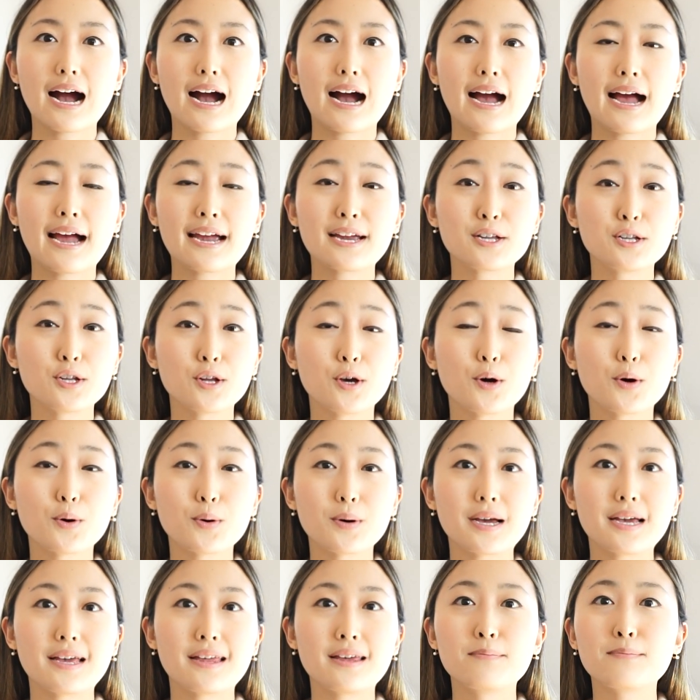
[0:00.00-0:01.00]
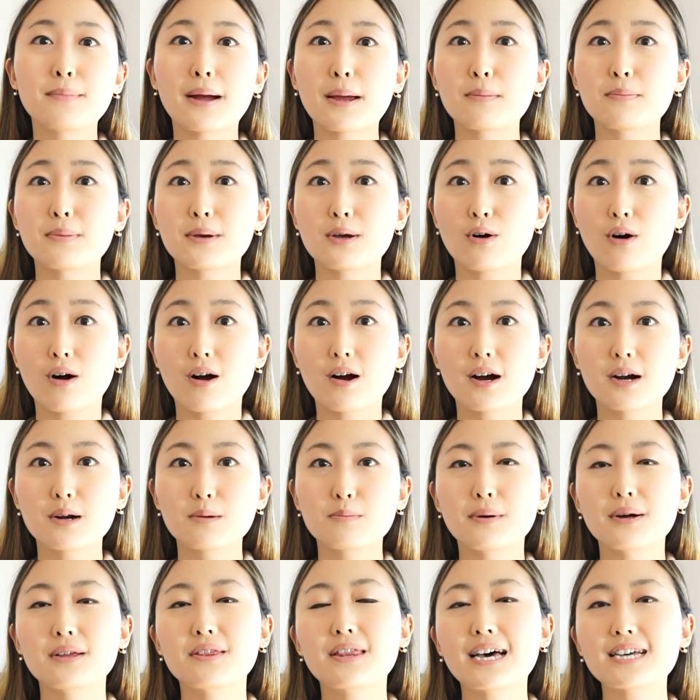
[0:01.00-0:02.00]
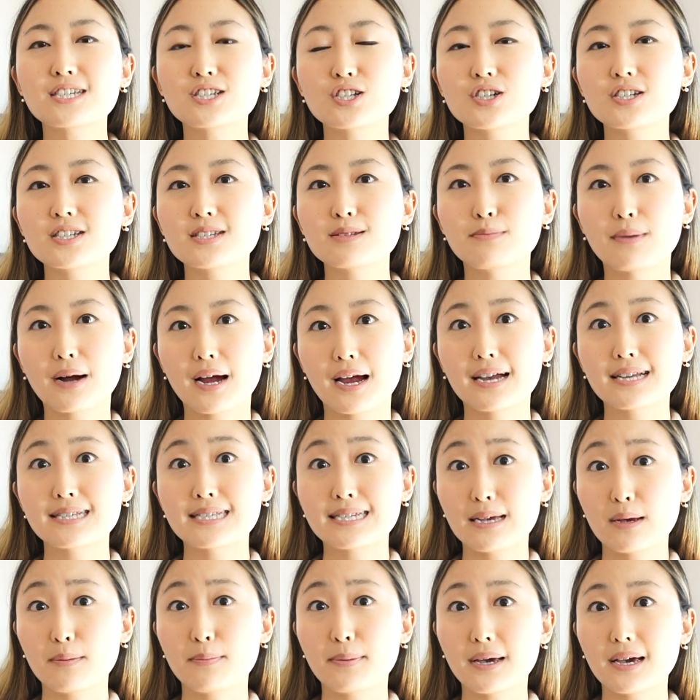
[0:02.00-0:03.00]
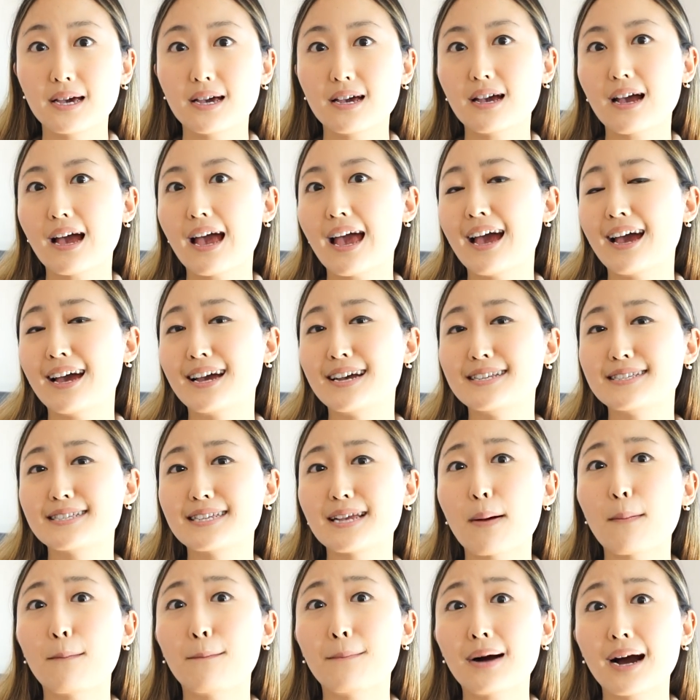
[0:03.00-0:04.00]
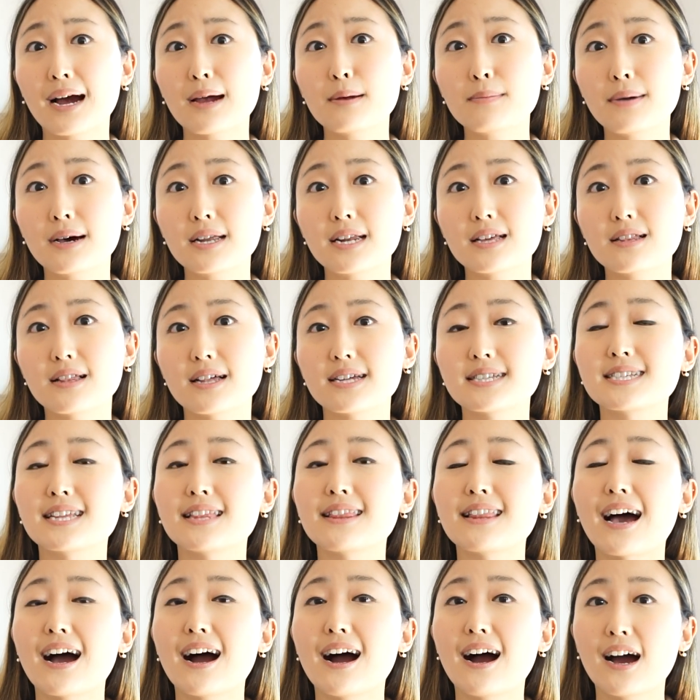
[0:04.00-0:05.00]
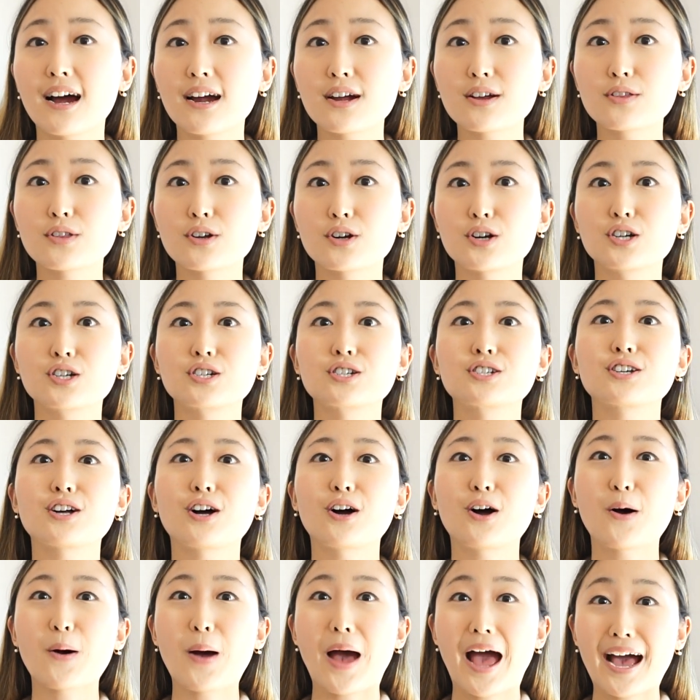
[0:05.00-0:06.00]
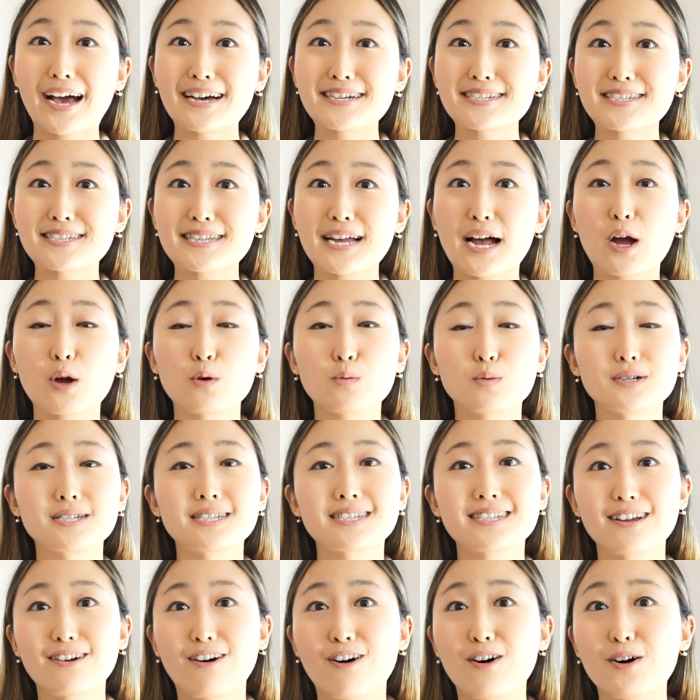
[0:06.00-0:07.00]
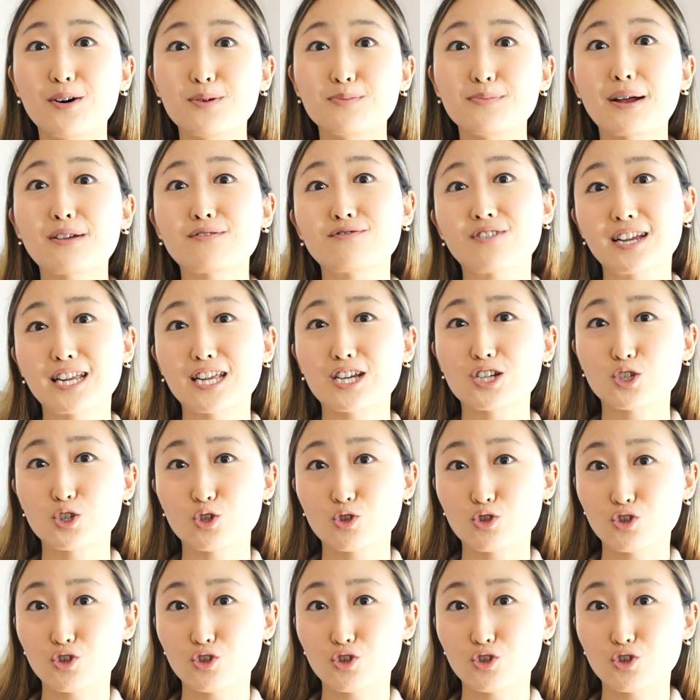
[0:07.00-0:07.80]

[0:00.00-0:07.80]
I know it might be hard, but that's just my tidbit and my money lesson that I learned as I was on my financial